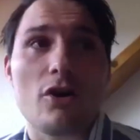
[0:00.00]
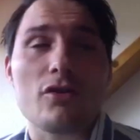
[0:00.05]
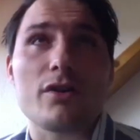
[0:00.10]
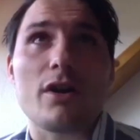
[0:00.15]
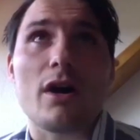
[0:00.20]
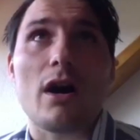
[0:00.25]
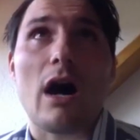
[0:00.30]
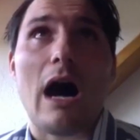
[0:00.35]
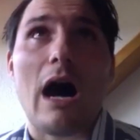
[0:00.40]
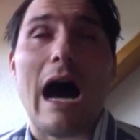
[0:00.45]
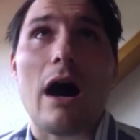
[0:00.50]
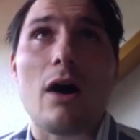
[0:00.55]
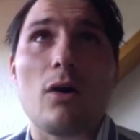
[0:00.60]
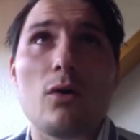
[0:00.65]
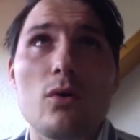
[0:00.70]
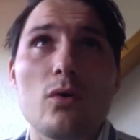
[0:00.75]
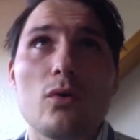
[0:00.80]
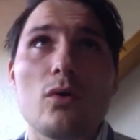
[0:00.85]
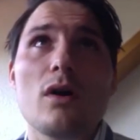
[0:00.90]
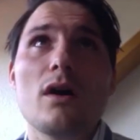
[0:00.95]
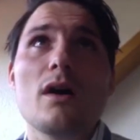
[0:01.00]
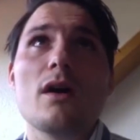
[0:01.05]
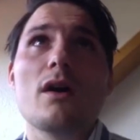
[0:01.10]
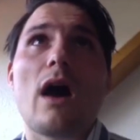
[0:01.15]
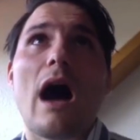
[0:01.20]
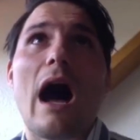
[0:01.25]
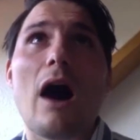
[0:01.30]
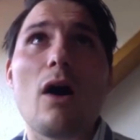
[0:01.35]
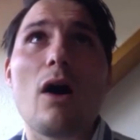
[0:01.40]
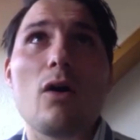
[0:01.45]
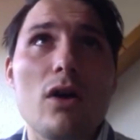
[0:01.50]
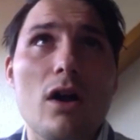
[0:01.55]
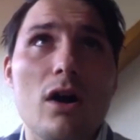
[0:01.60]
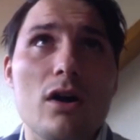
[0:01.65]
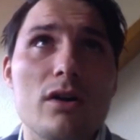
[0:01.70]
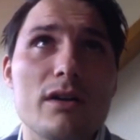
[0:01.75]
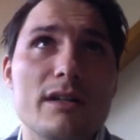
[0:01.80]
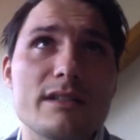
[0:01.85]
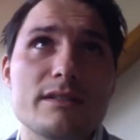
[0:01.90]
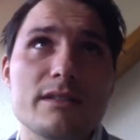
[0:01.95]
They don't know
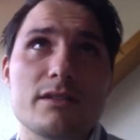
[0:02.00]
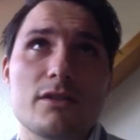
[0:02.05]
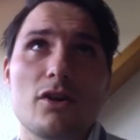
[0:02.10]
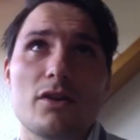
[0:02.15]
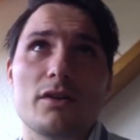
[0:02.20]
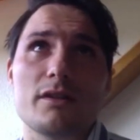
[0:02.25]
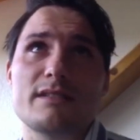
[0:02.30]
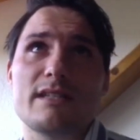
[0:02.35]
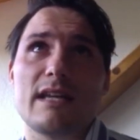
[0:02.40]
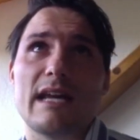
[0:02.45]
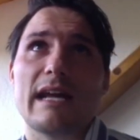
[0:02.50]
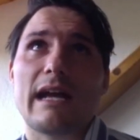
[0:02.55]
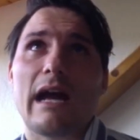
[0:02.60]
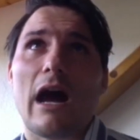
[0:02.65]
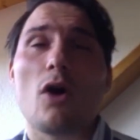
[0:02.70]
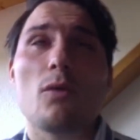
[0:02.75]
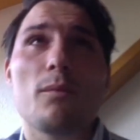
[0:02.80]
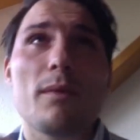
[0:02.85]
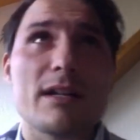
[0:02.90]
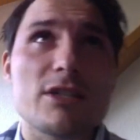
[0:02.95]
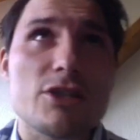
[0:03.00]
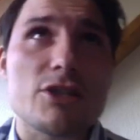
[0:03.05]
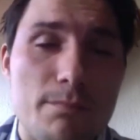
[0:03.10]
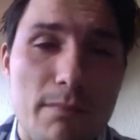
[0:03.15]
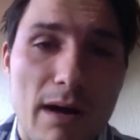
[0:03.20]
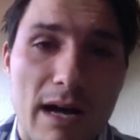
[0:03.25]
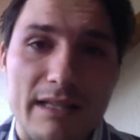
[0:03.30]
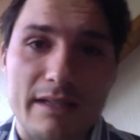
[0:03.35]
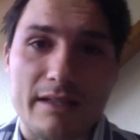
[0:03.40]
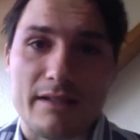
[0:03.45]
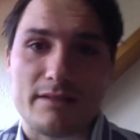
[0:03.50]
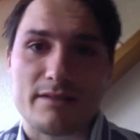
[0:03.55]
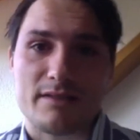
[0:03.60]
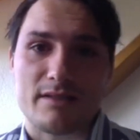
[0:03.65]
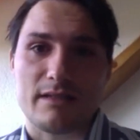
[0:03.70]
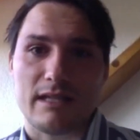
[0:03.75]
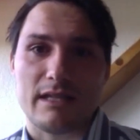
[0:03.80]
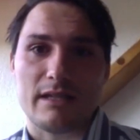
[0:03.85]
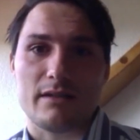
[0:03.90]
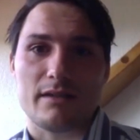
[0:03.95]
how long is it going to take, how much money
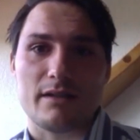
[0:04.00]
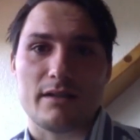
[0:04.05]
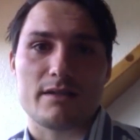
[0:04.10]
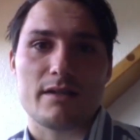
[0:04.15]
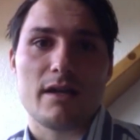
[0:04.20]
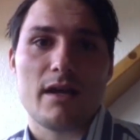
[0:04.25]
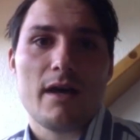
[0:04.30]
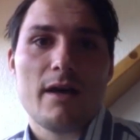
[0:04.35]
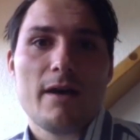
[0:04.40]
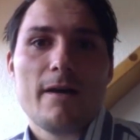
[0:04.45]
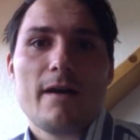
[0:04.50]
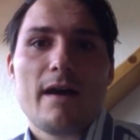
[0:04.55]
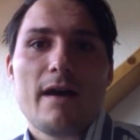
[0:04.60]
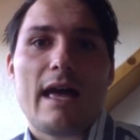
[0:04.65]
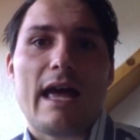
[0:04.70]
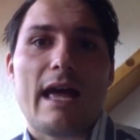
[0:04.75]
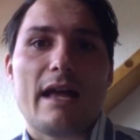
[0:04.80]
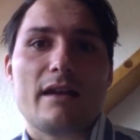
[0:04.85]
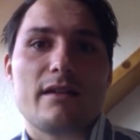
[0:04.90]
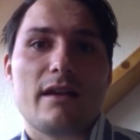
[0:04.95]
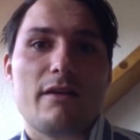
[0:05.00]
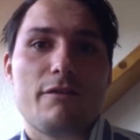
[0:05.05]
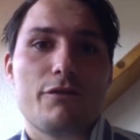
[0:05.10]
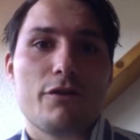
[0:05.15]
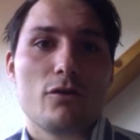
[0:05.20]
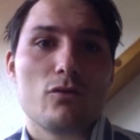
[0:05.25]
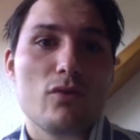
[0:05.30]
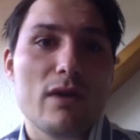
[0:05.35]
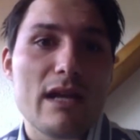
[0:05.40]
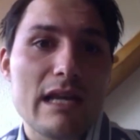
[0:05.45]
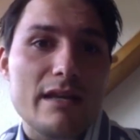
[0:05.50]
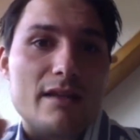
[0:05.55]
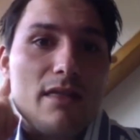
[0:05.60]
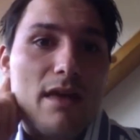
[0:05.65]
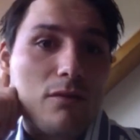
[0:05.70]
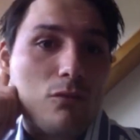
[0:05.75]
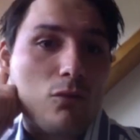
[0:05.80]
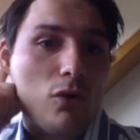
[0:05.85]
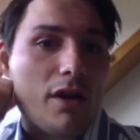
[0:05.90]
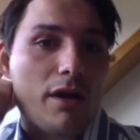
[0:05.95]
is needed. And if you really
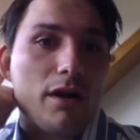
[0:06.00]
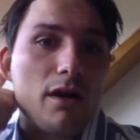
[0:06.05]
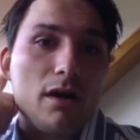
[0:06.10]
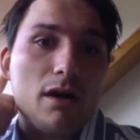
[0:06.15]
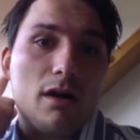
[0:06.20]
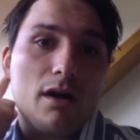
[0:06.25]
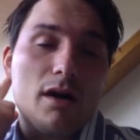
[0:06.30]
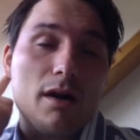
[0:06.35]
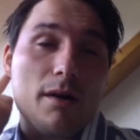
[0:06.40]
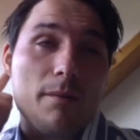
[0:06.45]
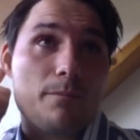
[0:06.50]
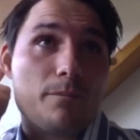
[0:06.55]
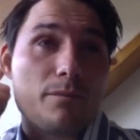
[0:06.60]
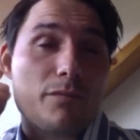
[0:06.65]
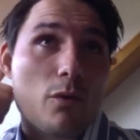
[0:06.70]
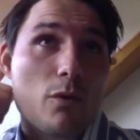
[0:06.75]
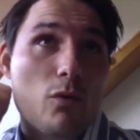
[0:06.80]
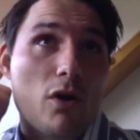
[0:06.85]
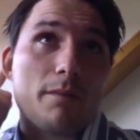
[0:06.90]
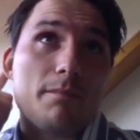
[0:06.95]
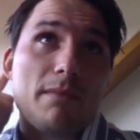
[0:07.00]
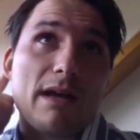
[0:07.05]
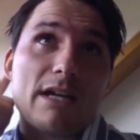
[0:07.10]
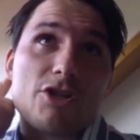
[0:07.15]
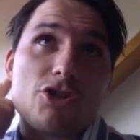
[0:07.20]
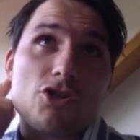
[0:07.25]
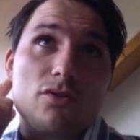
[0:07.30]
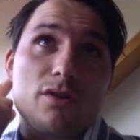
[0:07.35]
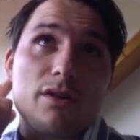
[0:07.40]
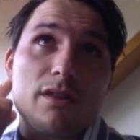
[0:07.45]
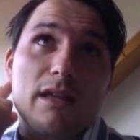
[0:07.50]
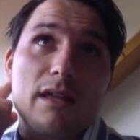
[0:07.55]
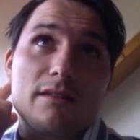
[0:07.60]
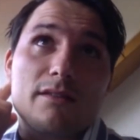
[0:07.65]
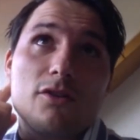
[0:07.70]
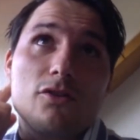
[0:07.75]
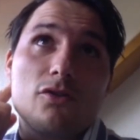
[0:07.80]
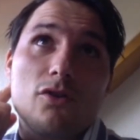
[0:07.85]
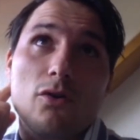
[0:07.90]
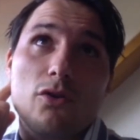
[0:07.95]
then want to make sure that,
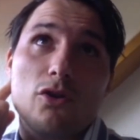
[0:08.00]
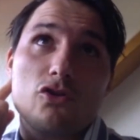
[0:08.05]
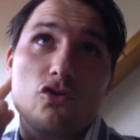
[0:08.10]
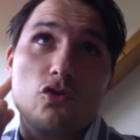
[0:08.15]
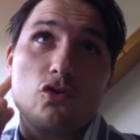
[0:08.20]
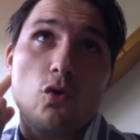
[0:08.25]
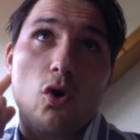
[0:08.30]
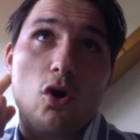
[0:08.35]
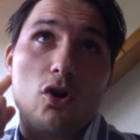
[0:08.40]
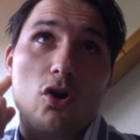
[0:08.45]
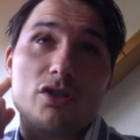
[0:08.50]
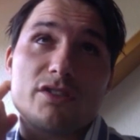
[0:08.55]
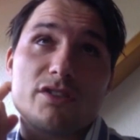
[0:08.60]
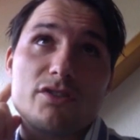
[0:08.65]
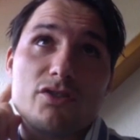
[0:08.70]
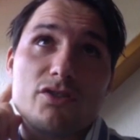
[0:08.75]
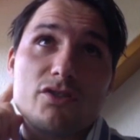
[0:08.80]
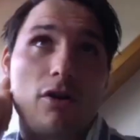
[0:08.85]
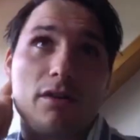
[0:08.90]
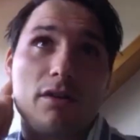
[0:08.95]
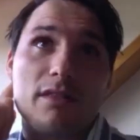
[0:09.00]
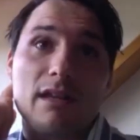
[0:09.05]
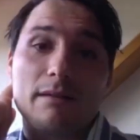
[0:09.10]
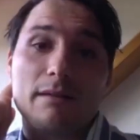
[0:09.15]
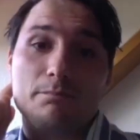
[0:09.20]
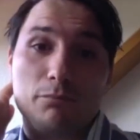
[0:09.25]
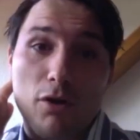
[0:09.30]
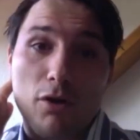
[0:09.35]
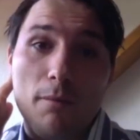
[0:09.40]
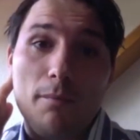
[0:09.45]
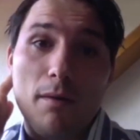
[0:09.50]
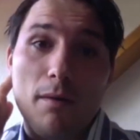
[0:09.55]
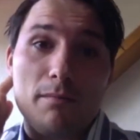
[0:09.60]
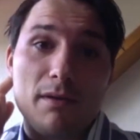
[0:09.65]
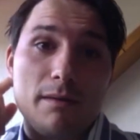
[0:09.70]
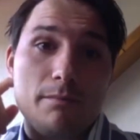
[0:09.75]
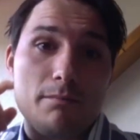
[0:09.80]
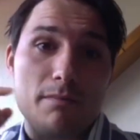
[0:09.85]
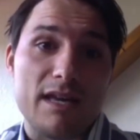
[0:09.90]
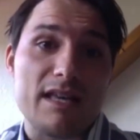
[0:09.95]
you know, the two horses you're betting on, that
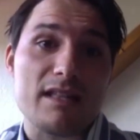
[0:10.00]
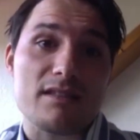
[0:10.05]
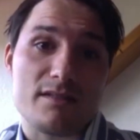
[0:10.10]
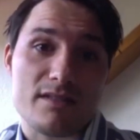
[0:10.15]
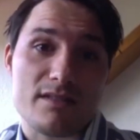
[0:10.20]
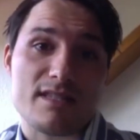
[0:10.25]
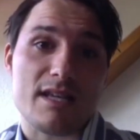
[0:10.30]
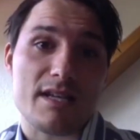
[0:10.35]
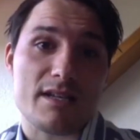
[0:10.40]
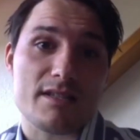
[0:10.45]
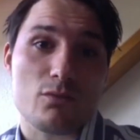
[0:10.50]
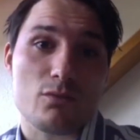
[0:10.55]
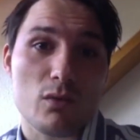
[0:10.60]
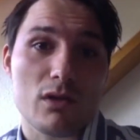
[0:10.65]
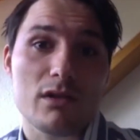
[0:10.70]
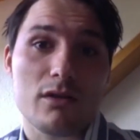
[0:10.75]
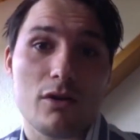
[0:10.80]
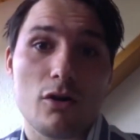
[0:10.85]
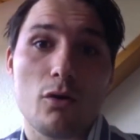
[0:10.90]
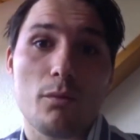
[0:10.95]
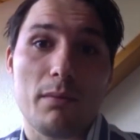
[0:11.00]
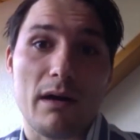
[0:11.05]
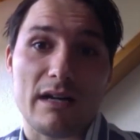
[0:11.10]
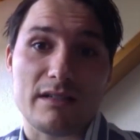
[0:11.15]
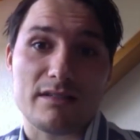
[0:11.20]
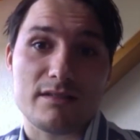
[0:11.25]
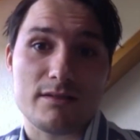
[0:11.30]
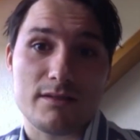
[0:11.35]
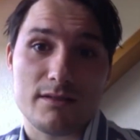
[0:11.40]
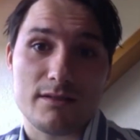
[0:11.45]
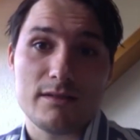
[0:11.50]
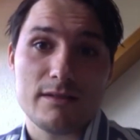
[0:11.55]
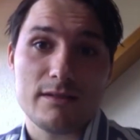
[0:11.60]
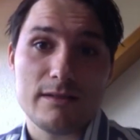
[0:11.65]
probably means 6 will go bust.